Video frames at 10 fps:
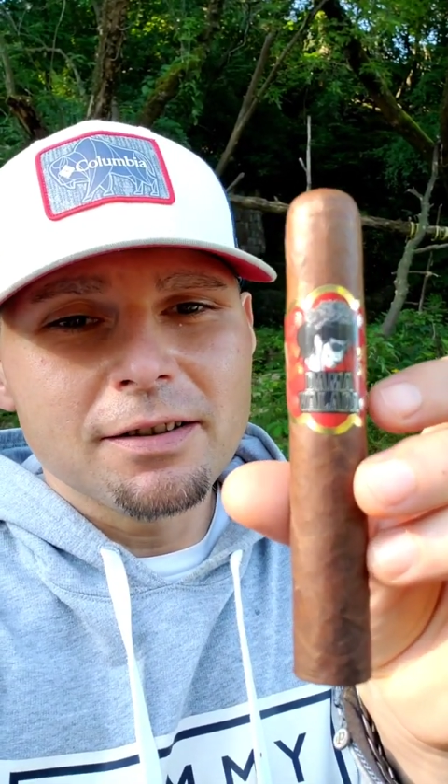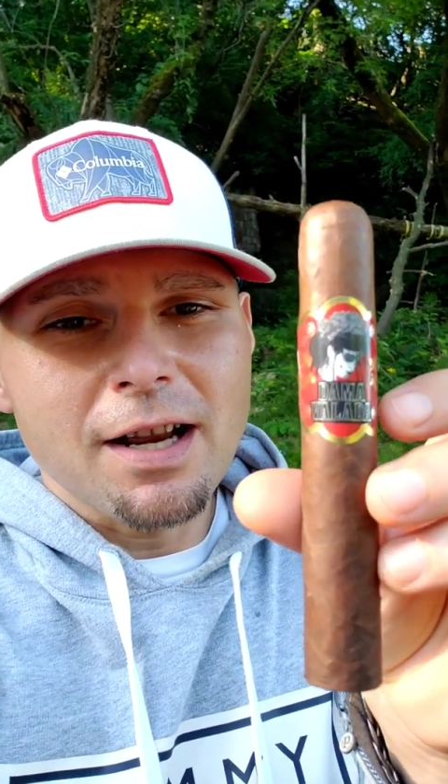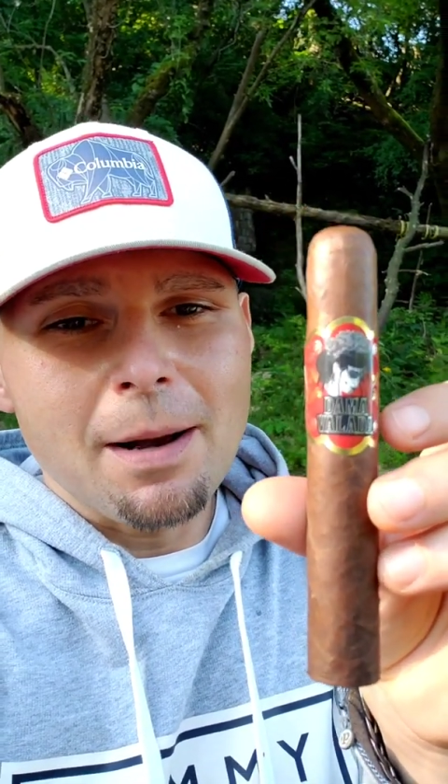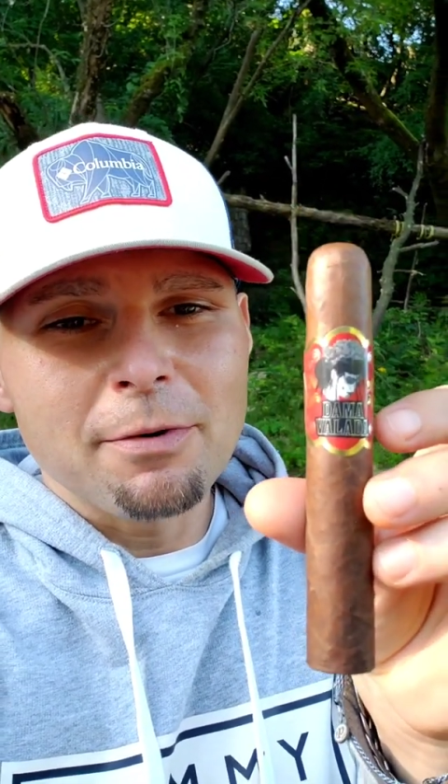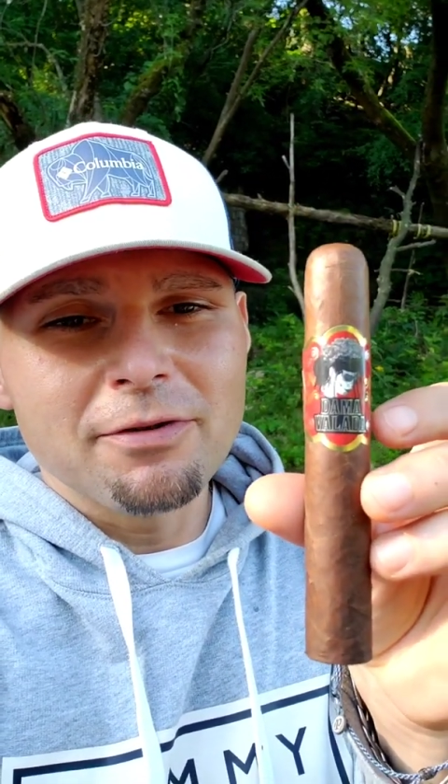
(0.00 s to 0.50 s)

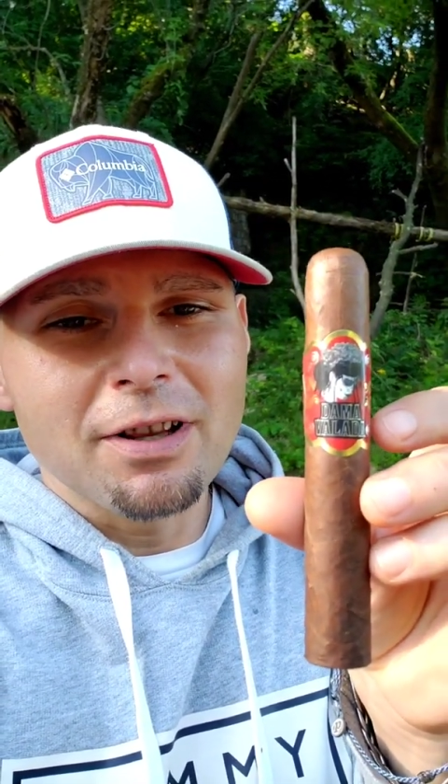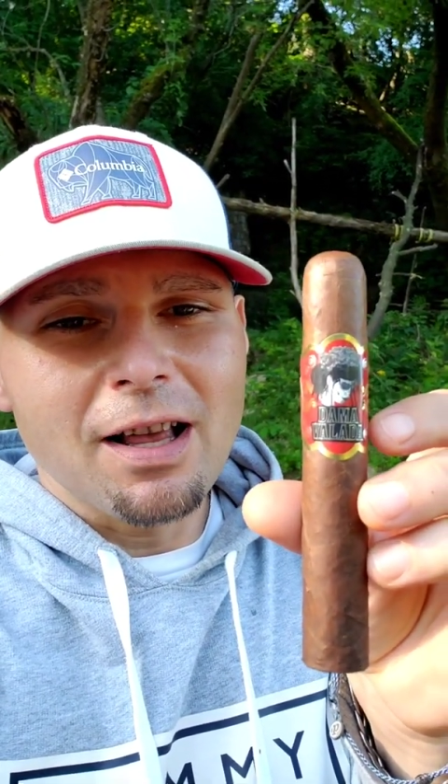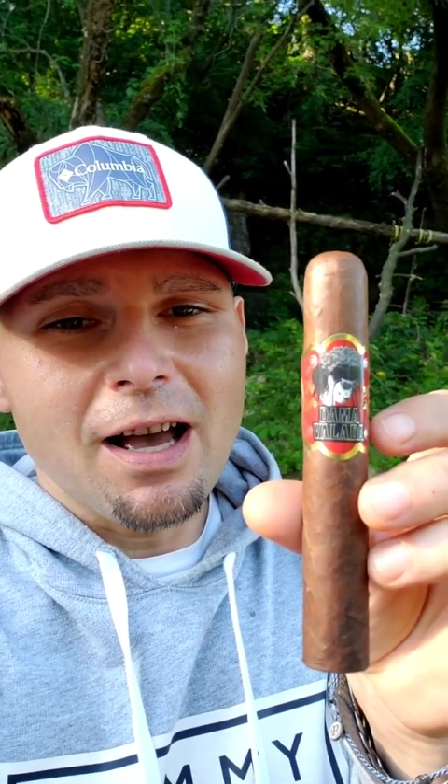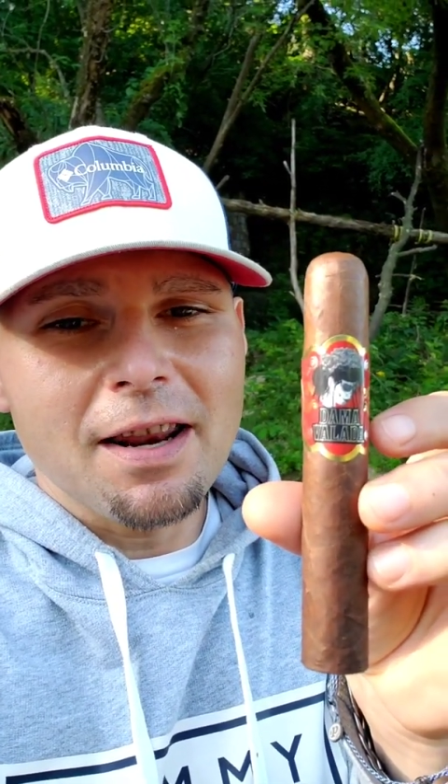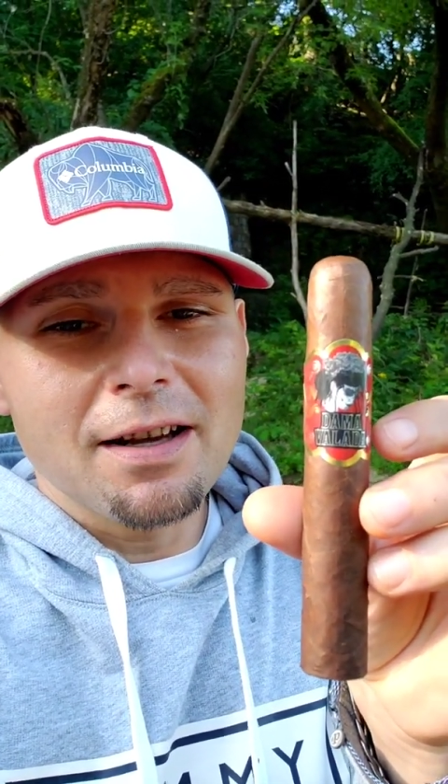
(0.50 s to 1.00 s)
Dama
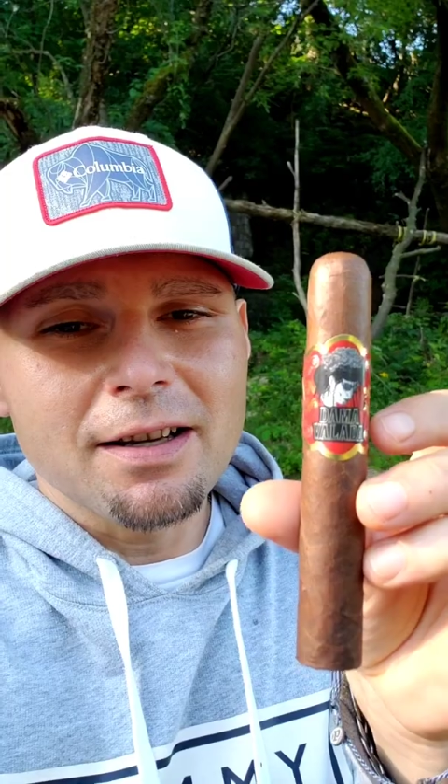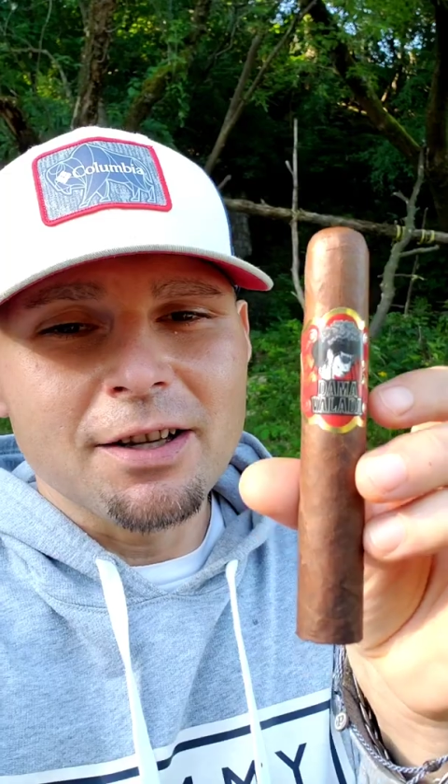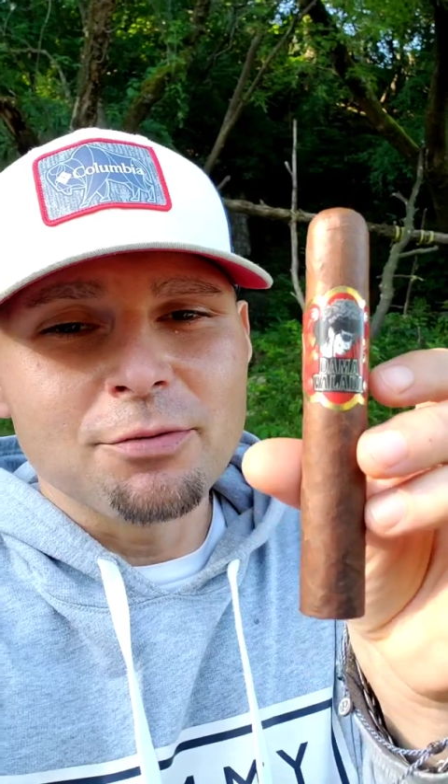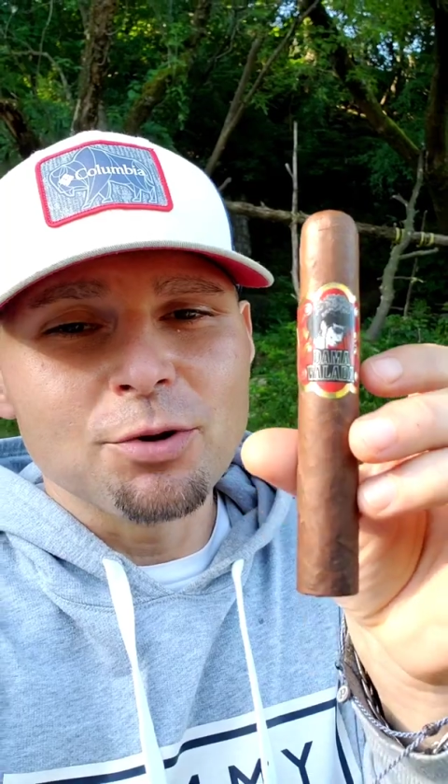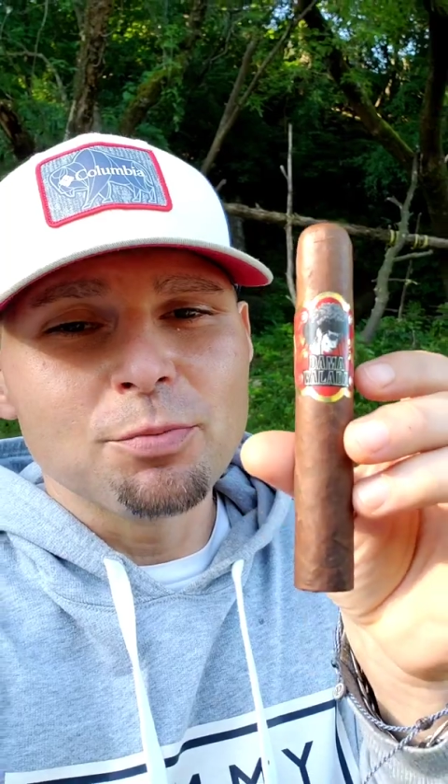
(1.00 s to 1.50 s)
Valada,
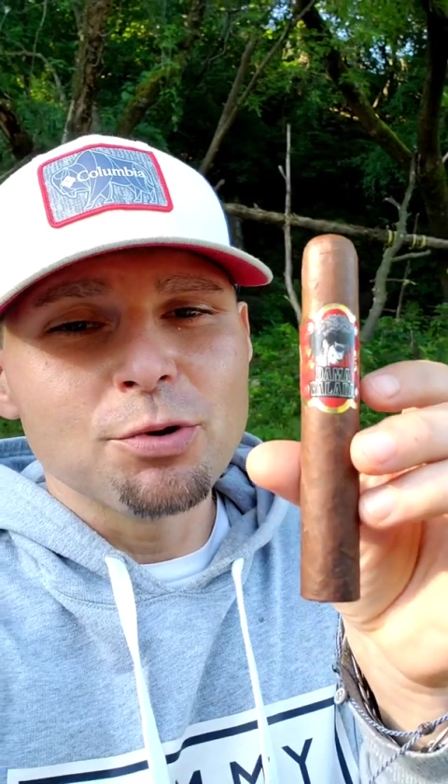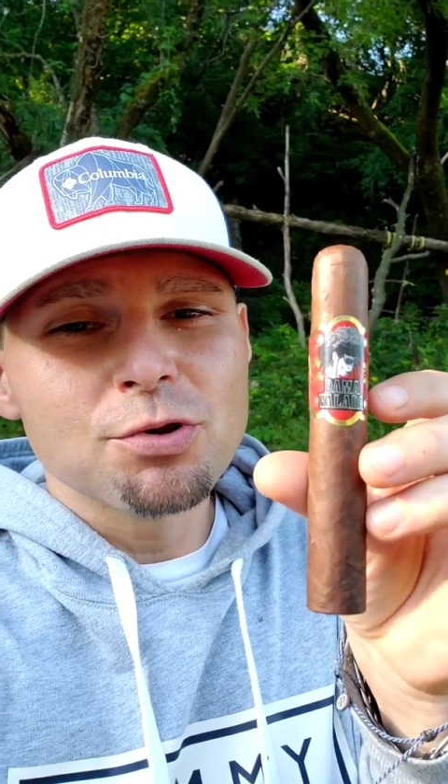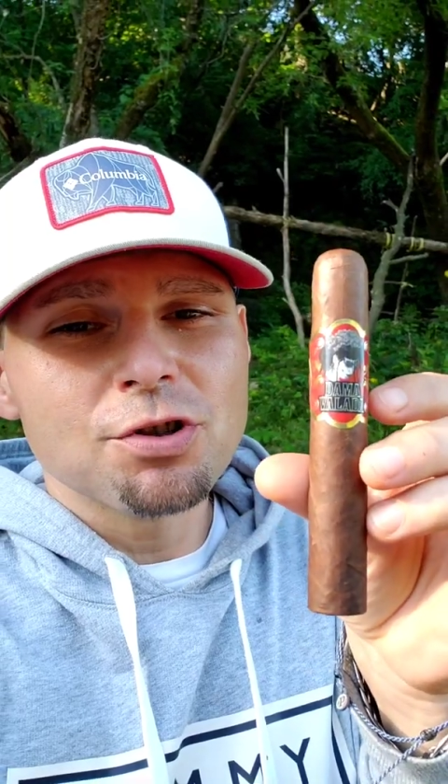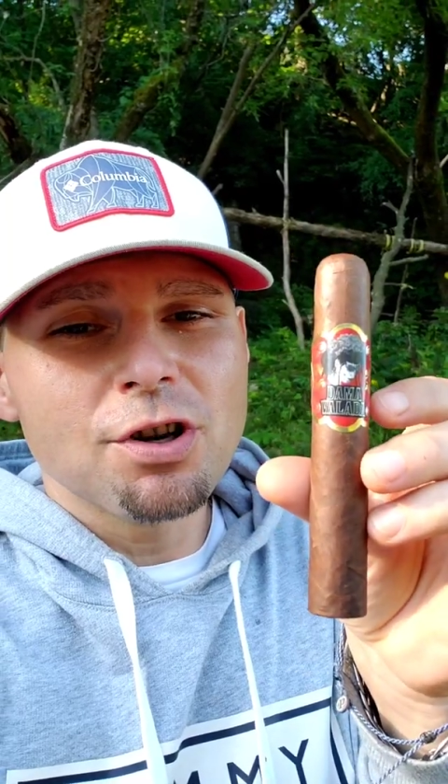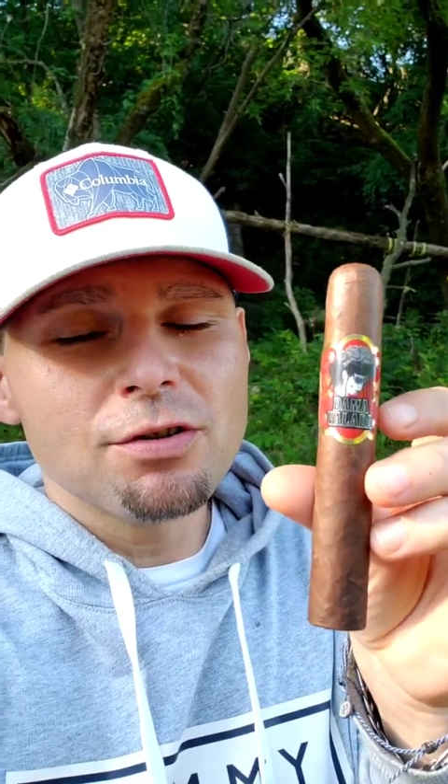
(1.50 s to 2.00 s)
and
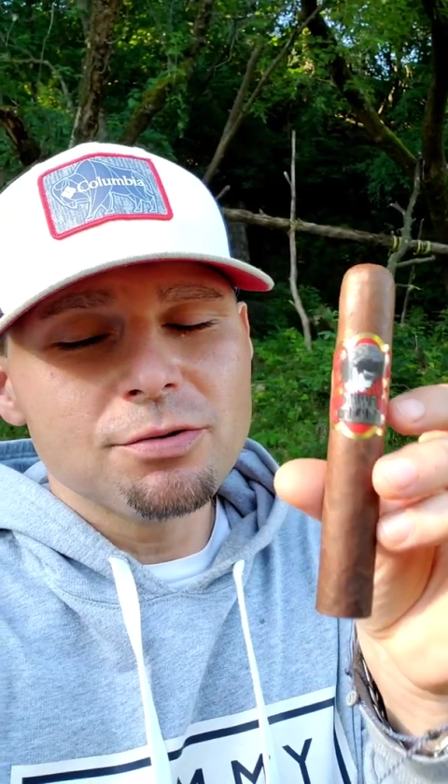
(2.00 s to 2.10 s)
Robusto,